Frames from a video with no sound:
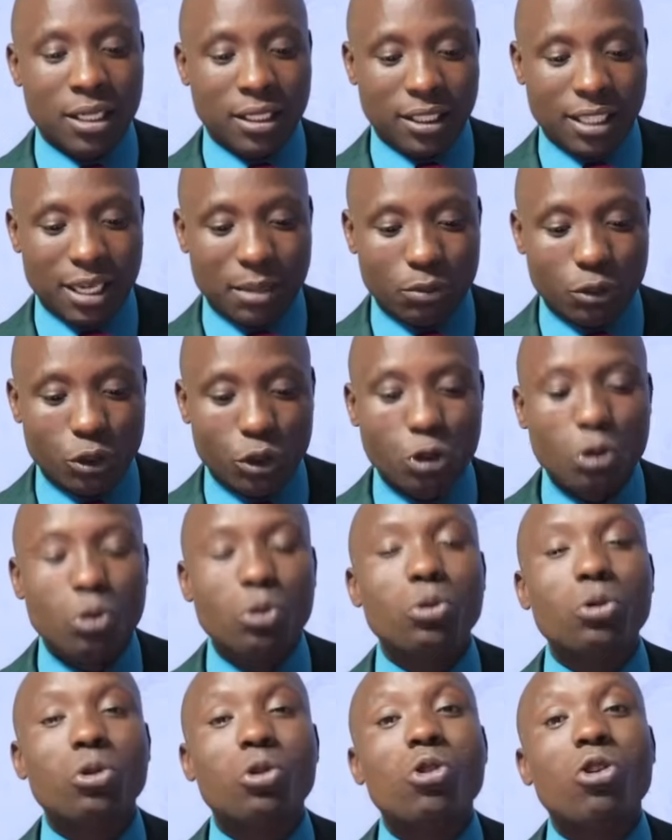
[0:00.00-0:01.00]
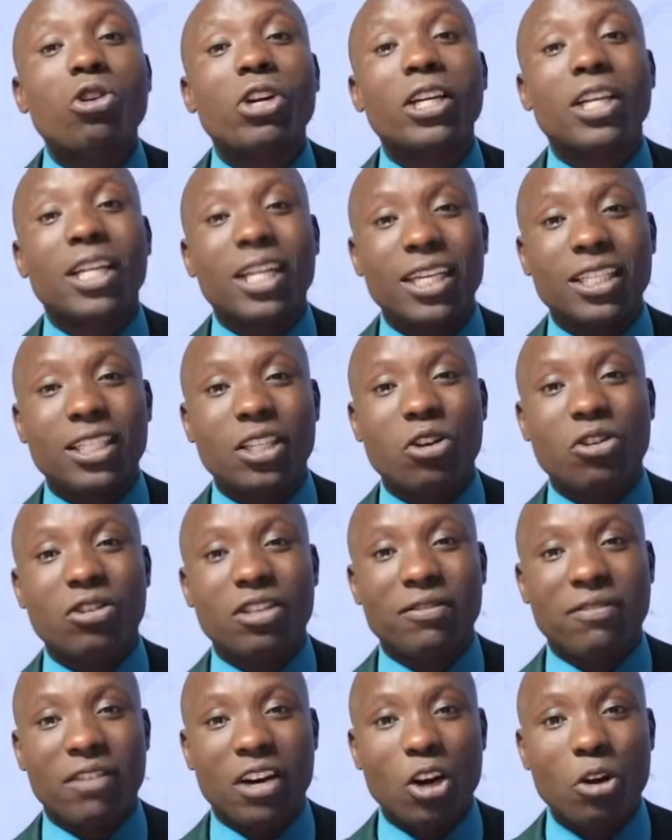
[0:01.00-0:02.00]
some two critical
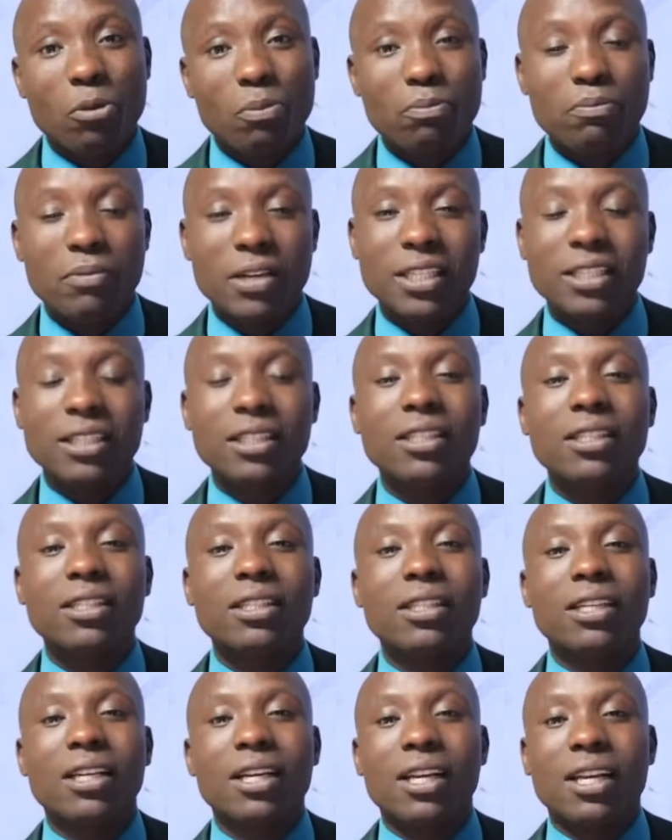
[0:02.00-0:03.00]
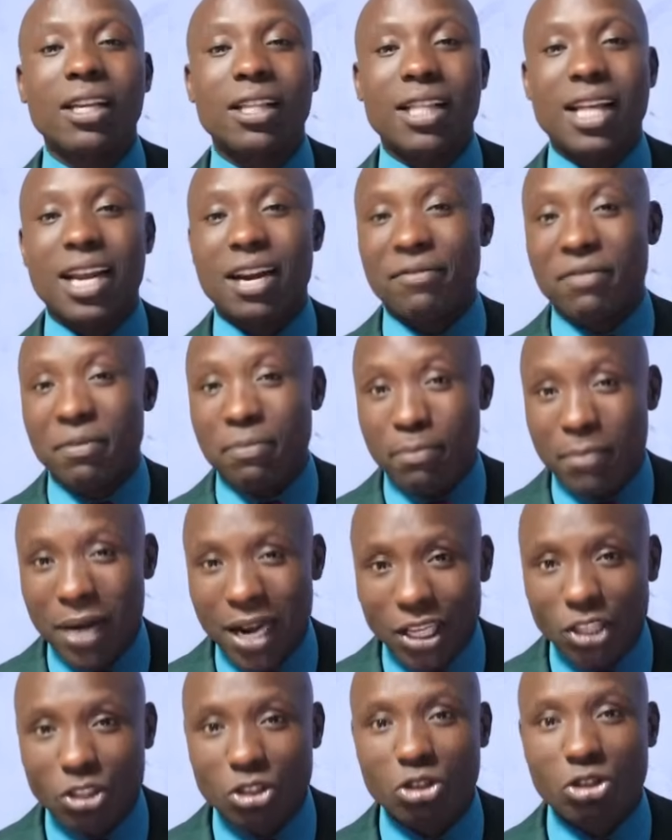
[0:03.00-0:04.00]
developments that have
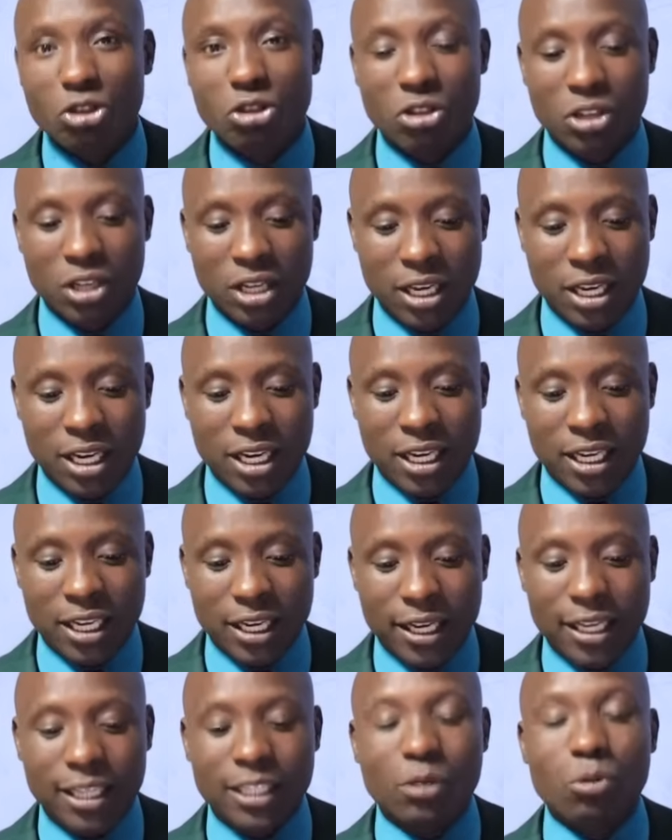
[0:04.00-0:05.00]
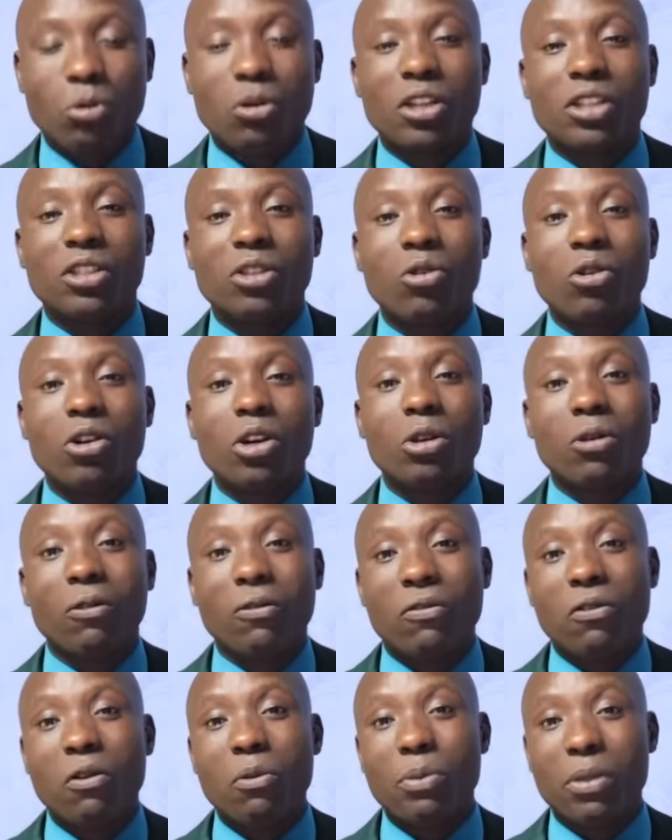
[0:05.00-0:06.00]
emerged, is what is going to
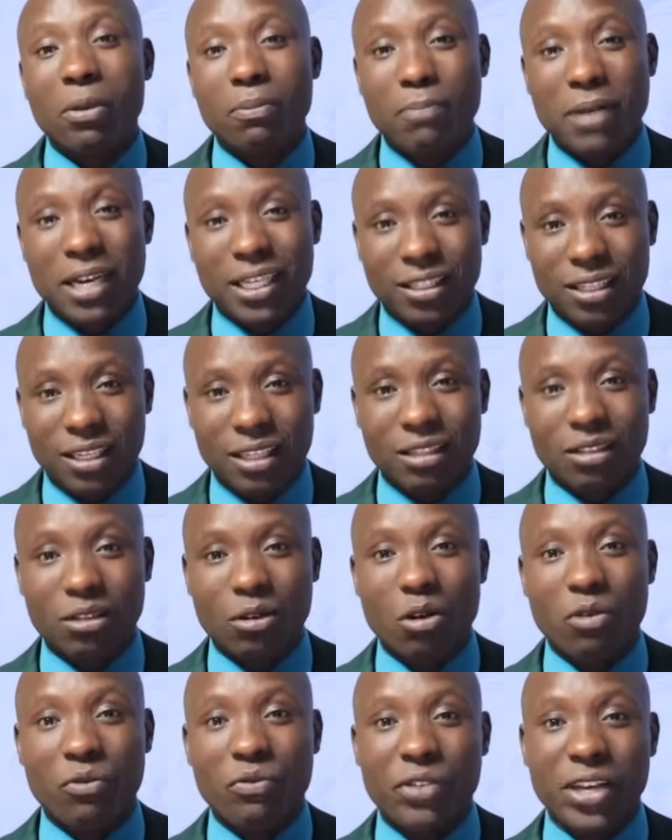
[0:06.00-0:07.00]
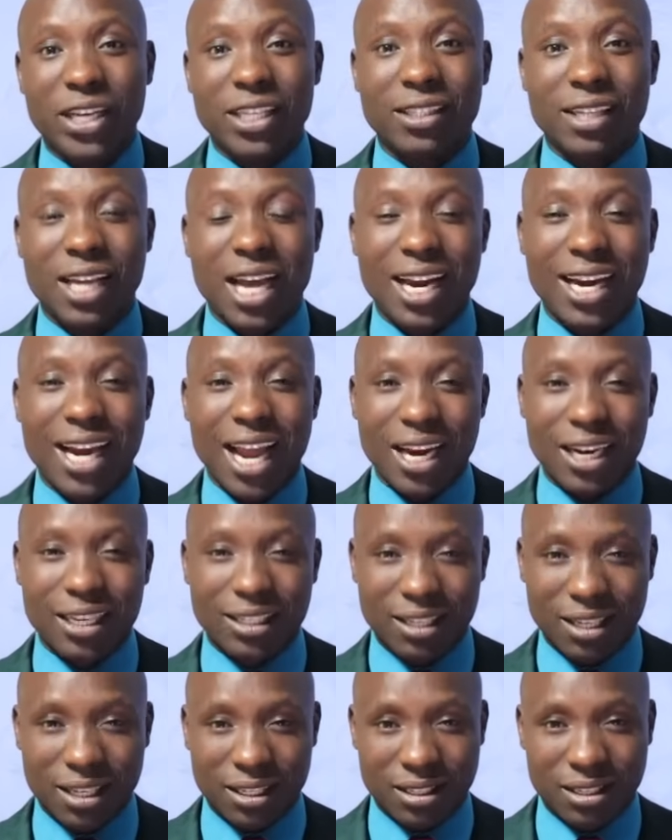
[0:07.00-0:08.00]
form the basis of this
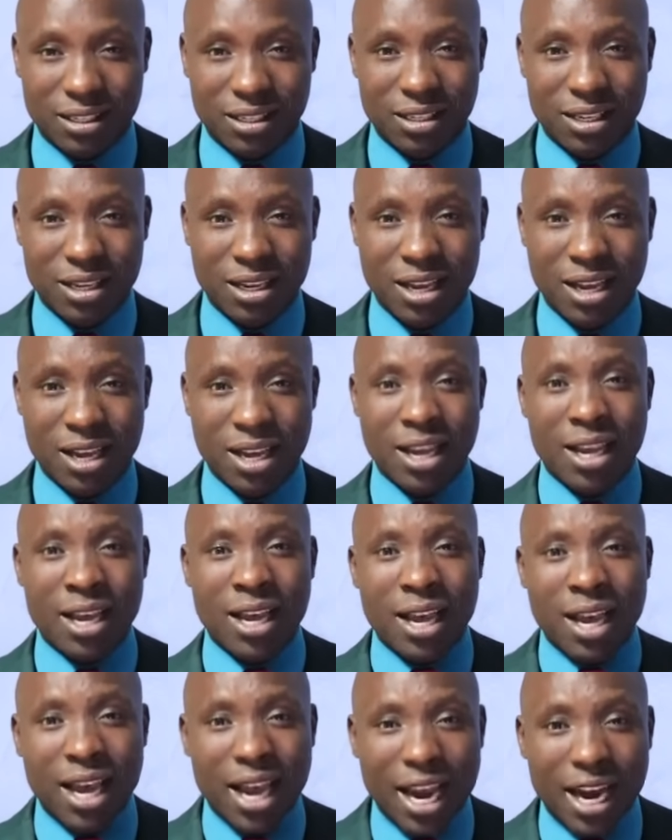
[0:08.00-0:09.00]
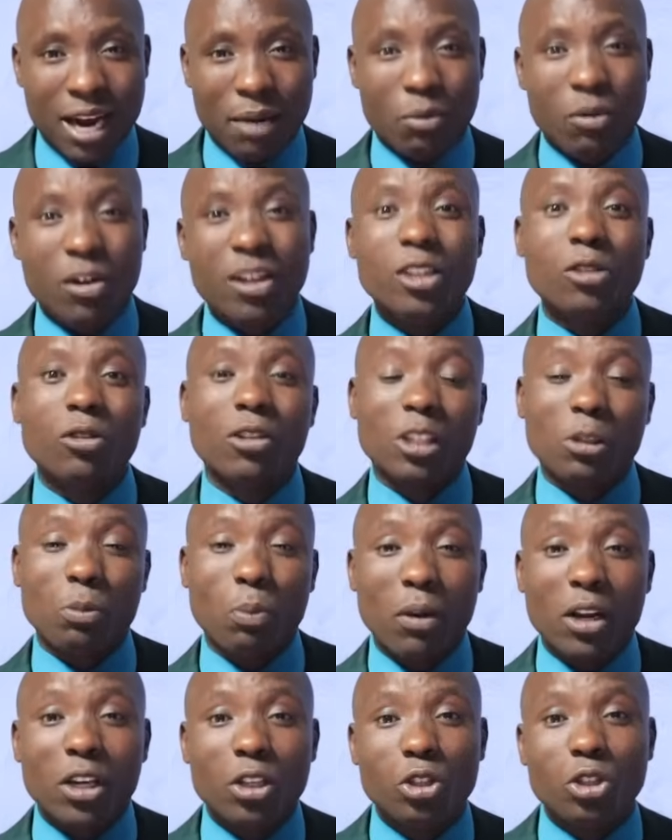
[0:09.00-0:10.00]
analysis. And I'm going to
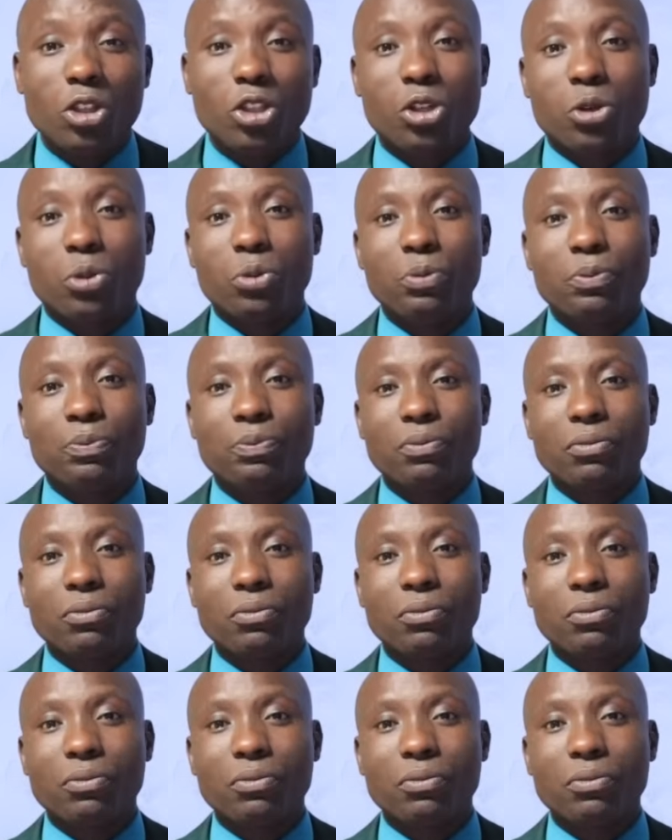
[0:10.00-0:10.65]
explain to you